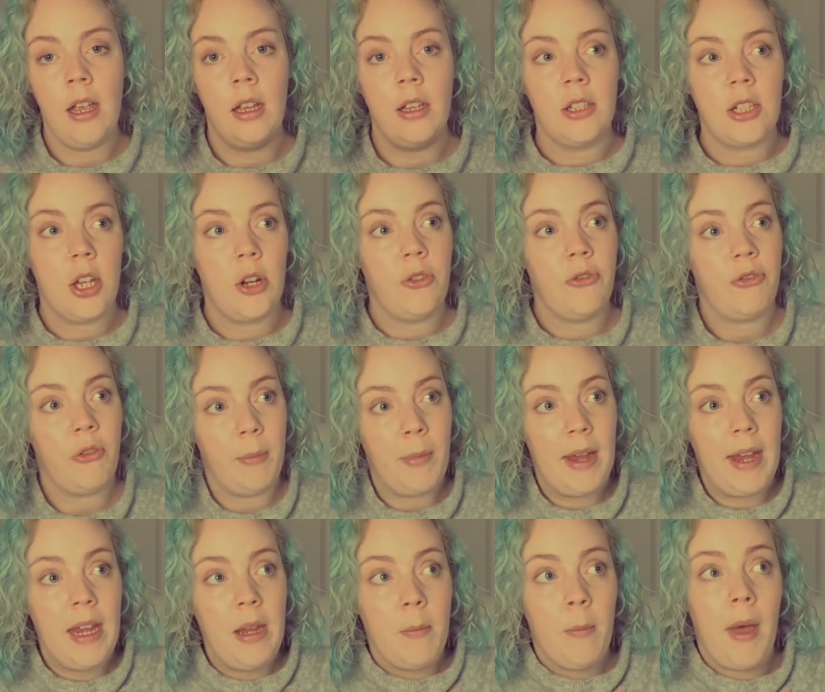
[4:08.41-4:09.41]
So for
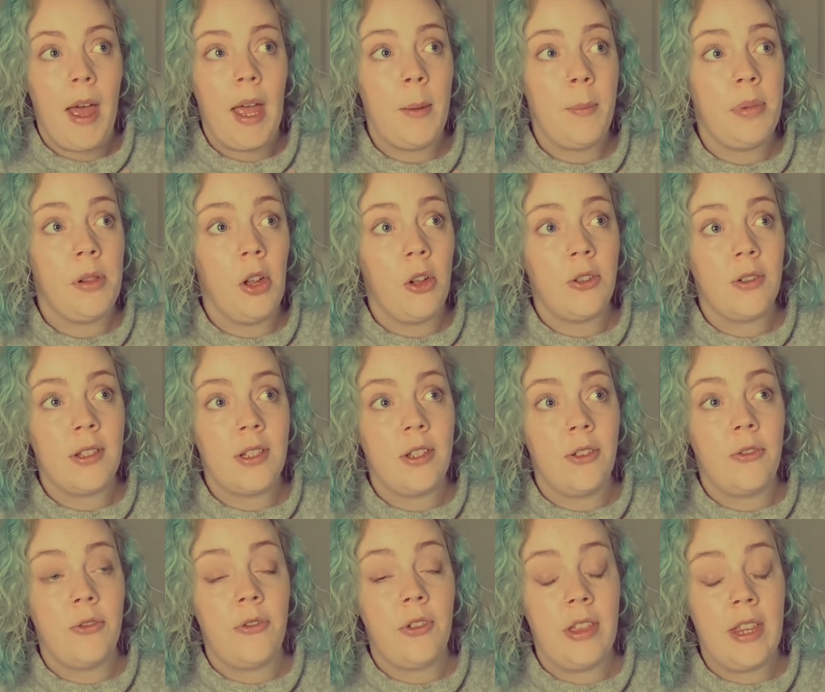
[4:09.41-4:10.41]
me, my plot
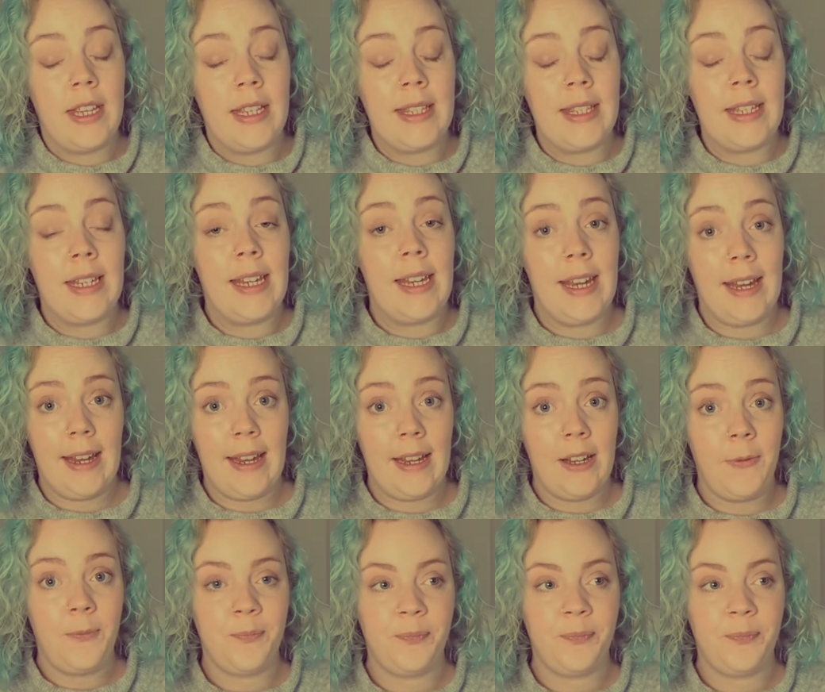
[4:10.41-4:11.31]
for this year